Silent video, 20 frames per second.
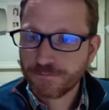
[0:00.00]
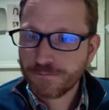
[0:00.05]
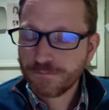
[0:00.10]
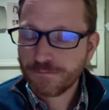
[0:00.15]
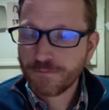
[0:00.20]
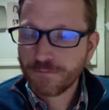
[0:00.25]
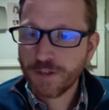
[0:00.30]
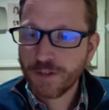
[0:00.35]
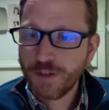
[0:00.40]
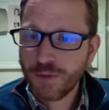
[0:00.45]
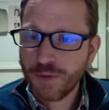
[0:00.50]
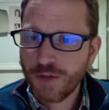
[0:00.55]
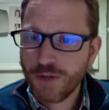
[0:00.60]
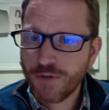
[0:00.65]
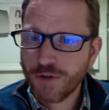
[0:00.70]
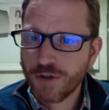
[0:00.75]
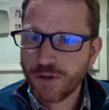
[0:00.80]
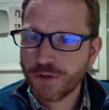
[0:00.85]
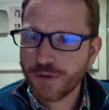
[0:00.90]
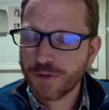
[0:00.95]
And then we have
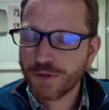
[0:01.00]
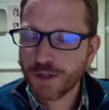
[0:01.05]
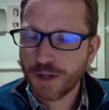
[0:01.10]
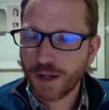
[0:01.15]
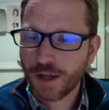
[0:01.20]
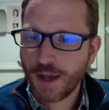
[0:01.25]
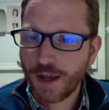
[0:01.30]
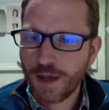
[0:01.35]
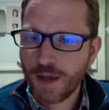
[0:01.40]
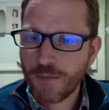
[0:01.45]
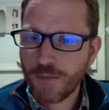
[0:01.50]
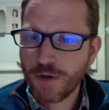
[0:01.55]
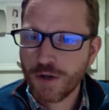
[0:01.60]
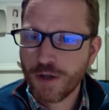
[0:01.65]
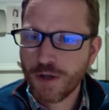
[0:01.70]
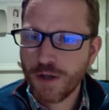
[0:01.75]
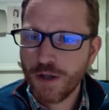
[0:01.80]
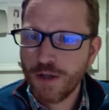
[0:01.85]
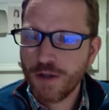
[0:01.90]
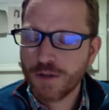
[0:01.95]
Critical Thinking Handbook.
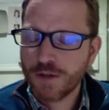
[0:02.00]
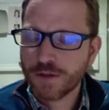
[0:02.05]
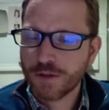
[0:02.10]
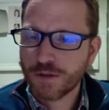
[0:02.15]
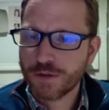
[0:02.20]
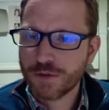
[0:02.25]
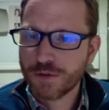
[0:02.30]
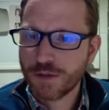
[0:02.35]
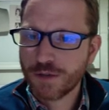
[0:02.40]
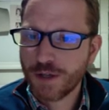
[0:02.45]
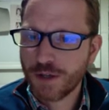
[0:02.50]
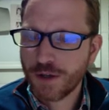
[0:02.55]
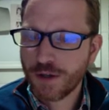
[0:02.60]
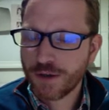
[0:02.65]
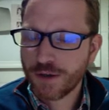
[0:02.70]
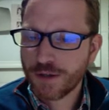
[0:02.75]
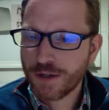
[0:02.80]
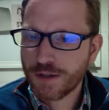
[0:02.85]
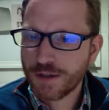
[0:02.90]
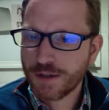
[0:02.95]
So this will take you
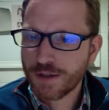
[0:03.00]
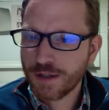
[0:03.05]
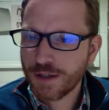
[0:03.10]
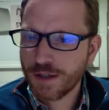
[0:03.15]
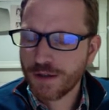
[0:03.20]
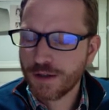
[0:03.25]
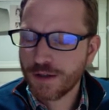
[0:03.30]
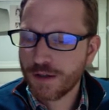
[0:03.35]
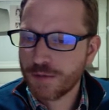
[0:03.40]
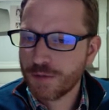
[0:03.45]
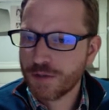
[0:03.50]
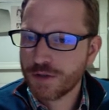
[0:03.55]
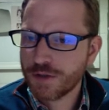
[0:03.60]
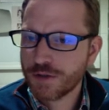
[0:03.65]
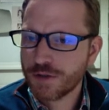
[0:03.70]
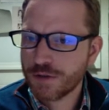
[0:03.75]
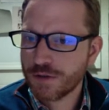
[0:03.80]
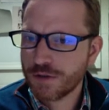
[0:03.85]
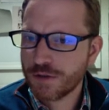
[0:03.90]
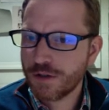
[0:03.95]
to that link that I
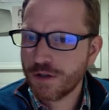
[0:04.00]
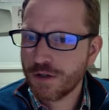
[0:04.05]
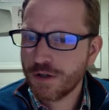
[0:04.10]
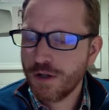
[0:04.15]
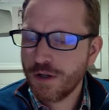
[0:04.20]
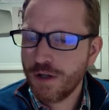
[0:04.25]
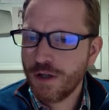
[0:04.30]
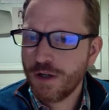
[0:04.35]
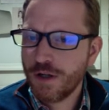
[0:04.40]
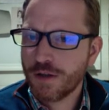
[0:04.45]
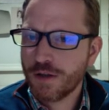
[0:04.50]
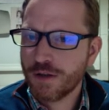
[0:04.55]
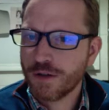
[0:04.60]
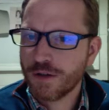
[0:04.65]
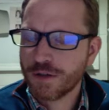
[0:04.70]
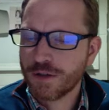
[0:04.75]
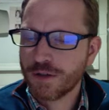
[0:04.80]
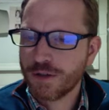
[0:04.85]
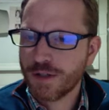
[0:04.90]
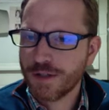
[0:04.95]
mentioned earlier.
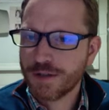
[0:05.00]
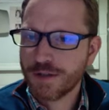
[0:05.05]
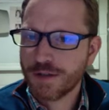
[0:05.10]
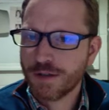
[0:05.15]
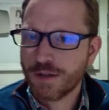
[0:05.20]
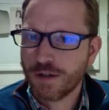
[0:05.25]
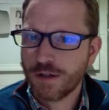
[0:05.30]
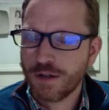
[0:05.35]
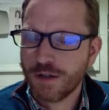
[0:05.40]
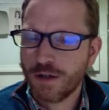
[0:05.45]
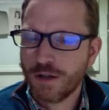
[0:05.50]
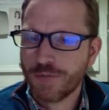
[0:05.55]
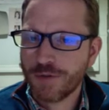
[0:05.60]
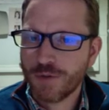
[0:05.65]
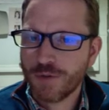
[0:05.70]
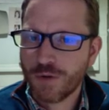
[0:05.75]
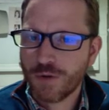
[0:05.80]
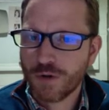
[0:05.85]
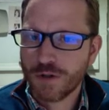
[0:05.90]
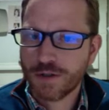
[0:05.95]
There's a lesson on claims
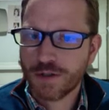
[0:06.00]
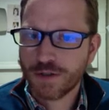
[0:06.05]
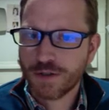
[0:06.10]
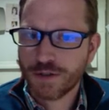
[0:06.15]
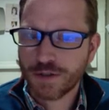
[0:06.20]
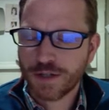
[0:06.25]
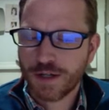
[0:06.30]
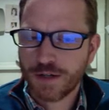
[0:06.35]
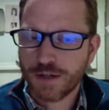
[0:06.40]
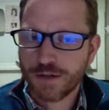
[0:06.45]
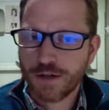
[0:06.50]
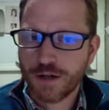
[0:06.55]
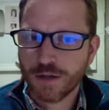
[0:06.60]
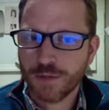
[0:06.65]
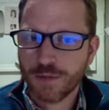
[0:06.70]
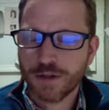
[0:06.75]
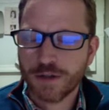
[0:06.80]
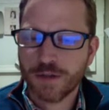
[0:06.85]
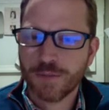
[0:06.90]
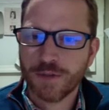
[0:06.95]
and warrants. I just kind of talk
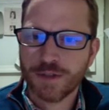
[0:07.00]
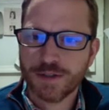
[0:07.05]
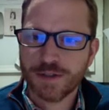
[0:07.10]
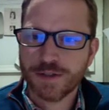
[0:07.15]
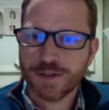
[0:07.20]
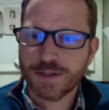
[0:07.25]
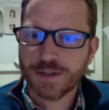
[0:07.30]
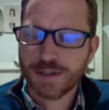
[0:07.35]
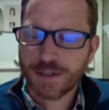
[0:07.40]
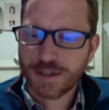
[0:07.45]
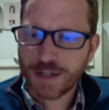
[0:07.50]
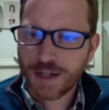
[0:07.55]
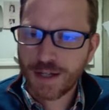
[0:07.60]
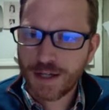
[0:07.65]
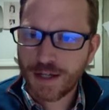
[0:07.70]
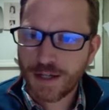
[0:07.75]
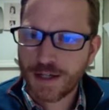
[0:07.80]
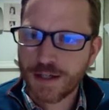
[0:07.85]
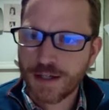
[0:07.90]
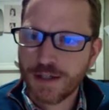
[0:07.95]
about them. This is
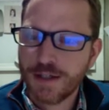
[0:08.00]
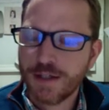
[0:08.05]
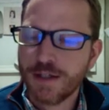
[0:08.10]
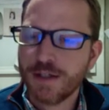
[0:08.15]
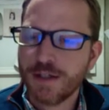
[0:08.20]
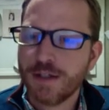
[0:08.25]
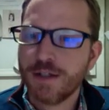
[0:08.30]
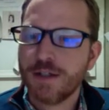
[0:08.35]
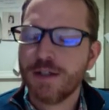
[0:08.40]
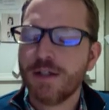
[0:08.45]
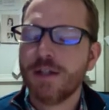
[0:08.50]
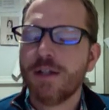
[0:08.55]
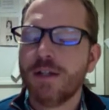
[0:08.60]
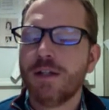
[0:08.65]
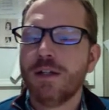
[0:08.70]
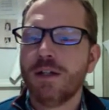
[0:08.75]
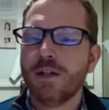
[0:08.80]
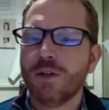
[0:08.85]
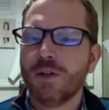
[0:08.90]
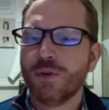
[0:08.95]
not
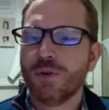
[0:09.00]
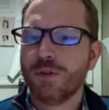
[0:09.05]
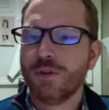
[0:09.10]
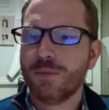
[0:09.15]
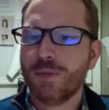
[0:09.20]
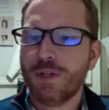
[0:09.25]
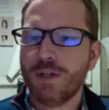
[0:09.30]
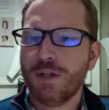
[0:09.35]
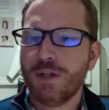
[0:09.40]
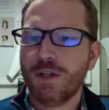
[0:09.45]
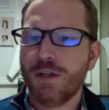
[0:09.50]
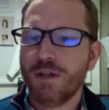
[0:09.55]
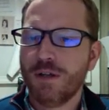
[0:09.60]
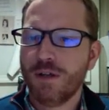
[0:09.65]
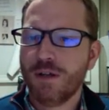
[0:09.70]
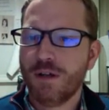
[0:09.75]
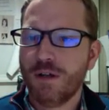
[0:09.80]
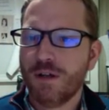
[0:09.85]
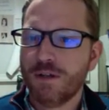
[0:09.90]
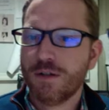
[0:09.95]
going to be
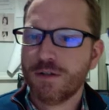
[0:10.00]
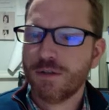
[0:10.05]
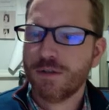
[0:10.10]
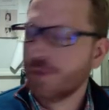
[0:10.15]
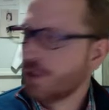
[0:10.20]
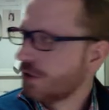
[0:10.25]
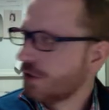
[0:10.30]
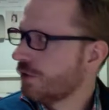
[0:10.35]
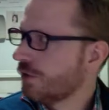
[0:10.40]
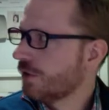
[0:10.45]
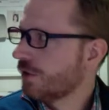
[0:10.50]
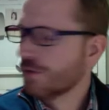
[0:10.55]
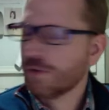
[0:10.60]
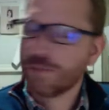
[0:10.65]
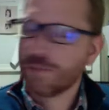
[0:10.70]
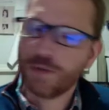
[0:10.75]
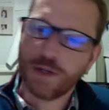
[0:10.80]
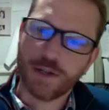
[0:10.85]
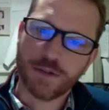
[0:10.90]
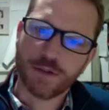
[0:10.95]
something you can
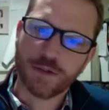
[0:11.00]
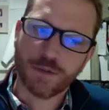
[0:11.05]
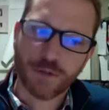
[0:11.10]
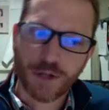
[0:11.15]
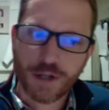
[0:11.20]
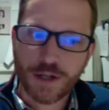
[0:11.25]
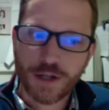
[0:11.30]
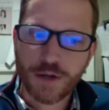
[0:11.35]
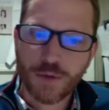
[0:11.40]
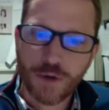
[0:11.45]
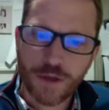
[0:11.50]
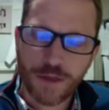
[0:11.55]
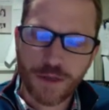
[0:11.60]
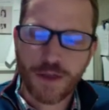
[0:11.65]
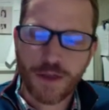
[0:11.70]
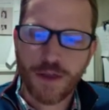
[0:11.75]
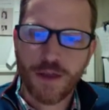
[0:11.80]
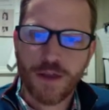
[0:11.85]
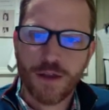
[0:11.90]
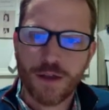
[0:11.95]
replace the reading with.
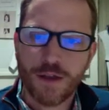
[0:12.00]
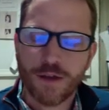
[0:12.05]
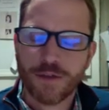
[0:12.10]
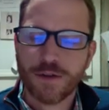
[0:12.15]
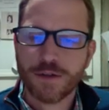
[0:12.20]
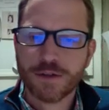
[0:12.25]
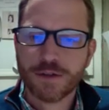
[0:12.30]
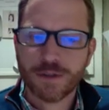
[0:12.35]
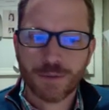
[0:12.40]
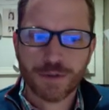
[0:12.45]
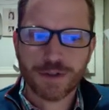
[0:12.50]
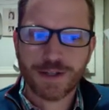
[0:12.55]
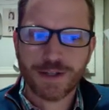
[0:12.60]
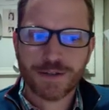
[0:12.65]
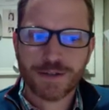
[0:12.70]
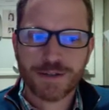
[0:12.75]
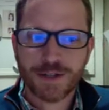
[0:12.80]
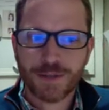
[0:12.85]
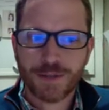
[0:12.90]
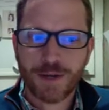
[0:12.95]
I thought someone's
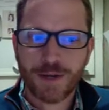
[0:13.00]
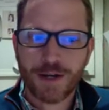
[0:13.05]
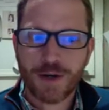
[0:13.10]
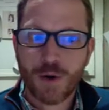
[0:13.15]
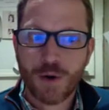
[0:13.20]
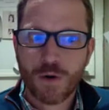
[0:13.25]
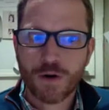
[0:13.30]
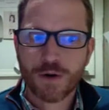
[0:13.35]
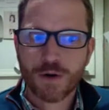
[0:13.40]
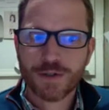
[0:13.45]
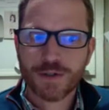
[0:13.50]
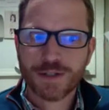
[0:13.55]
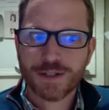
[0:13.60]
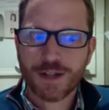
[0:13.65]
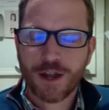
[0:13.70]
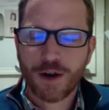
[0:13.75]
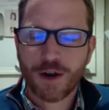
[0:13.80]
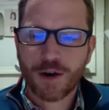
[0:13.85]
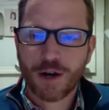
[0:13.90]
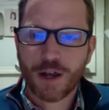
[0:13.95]
outside my door. It was
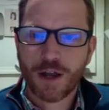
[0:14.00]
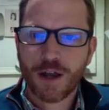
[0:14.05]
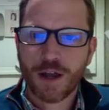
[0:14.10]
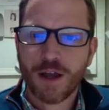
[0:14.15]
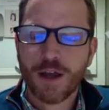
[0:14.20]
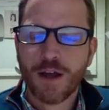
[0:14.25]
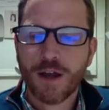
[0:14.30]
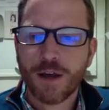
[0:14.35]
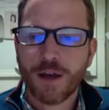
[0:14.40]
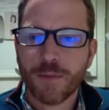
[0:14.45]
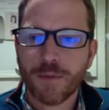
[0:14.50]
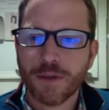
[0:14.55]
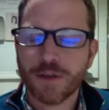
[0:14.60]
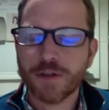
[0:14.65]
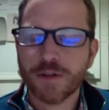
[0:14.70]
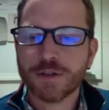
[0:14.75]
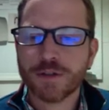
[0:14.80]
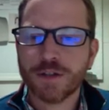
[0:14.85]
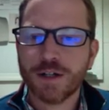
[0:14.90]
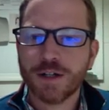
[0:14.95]
scary. But
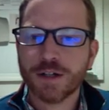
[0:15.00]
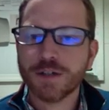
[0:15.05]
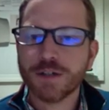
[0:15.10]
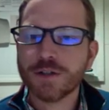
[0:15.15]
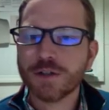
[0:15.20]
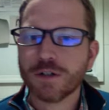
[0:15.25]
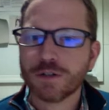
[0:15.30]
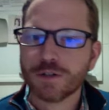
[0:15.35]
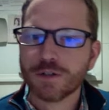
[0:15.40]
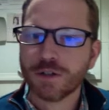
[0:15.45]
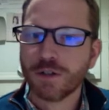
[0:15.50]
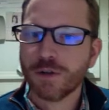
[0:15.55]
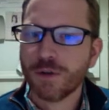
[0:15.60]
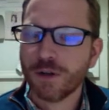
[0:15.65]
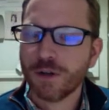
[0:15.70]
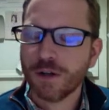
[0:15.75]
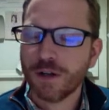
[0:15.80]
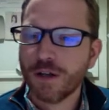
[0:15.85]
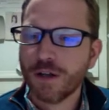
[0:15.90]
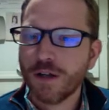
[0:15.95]
there's a lot of construction
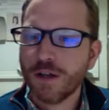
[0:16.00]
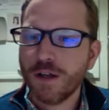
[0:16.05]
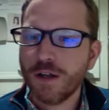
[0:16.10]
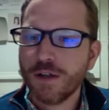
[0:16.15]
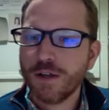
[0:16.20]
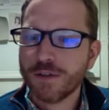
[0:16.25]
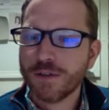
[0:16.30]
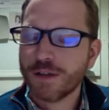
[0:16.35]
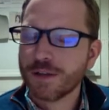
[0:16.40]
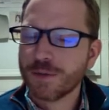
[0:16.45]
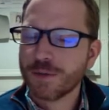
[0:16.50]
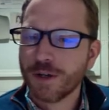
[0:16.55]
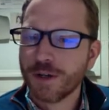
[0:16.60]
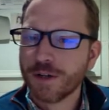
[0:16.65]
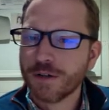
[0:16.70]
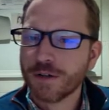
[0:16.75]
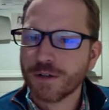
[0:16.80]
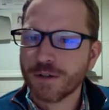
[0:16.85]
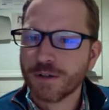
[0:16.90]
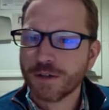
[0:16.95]
going on. So that's why I
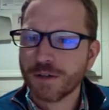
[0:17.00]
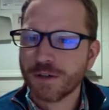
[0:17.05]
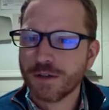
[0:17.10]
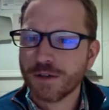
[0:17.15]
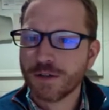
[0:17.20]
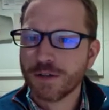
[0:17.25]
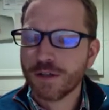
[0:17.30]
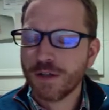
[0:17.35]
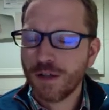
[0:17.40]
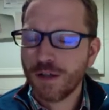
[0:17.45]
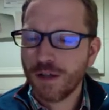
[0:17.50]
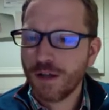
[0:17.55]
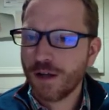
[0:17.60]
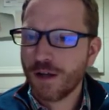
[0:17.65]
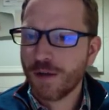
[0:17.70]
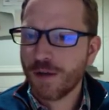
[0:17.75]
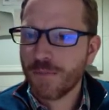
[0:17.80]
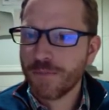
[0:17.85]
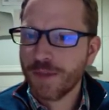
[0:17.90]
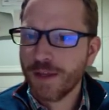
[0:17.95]
turned and looked.
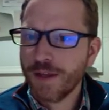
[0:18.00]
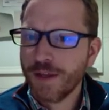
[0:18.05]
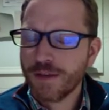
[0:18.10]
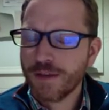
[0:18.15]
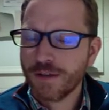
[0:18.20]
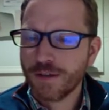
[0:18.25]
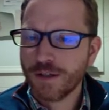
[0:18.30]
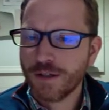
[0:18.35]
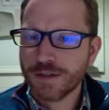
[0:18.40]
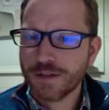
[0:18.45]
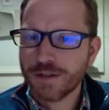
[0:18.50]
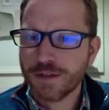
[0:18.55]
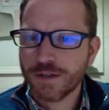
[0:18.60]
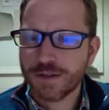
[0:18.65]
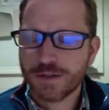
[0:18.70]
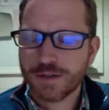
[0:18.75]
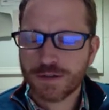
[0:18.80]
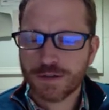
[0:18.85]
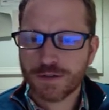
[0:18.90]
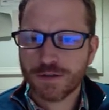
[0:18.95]
The lesson
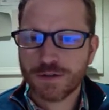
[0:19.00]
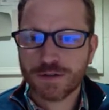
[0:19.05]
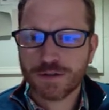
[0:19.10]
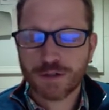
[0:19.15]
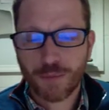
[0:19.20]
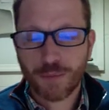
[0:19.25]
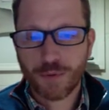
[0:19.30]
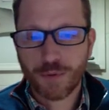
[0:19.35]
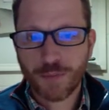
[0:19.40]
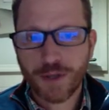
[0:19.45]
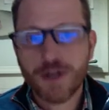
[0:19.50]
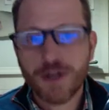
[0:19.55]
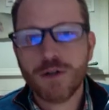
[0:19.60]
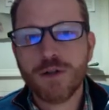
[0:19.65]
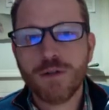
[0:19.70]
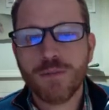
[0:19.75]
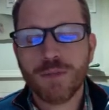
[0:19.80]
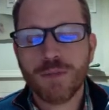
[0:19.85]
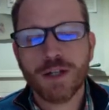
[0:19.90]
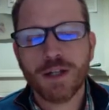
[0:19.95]
is
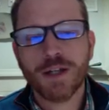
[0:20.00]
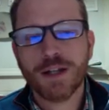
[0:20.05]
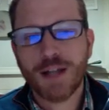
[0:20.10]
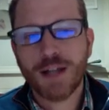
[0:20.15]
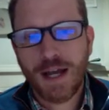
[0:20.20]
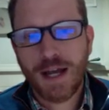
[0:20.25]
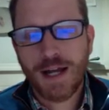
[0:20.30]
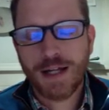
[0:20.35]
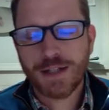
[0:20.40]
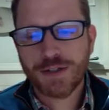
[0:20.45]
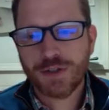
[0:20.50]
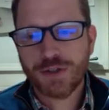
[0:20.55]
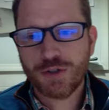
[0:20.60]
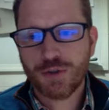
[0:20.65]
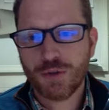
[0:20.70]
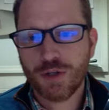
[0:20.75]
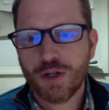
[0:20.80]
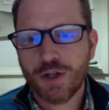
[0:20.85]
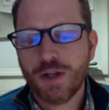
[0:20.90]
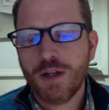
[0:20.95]
supplemental, meaning it adds
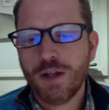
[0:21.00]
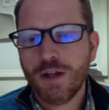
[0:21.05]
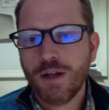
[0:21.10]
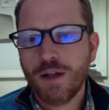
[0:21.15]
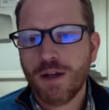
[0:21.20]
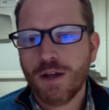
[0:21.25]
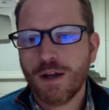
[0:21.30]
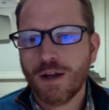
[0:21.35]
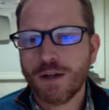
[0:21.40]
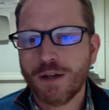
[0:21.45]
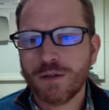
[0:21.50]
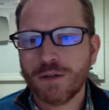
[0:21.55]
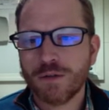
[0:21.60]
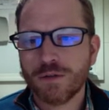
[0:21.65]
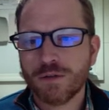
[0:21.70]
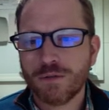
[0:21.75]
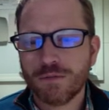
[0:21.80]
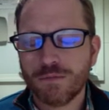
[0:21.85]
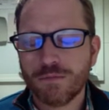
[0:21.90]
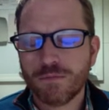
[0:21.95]
to it. I don't
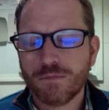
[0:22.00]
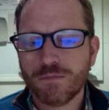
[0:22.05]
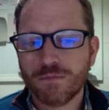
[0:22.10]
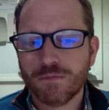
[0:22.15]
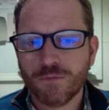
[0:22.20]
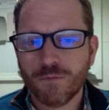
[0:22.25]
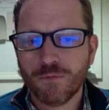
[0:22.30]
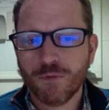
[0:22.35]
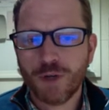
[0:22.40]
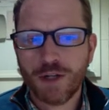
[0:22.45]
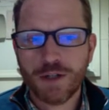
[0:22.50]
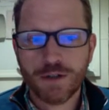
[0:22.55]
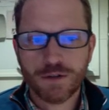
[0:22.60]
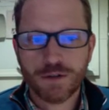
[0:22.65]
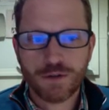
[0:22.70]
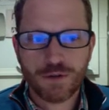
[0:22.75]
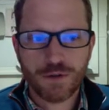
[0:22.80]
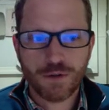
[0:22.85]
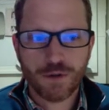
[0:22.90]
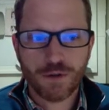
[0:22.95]
read it
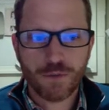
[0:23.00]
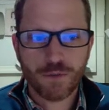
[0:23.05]
to you.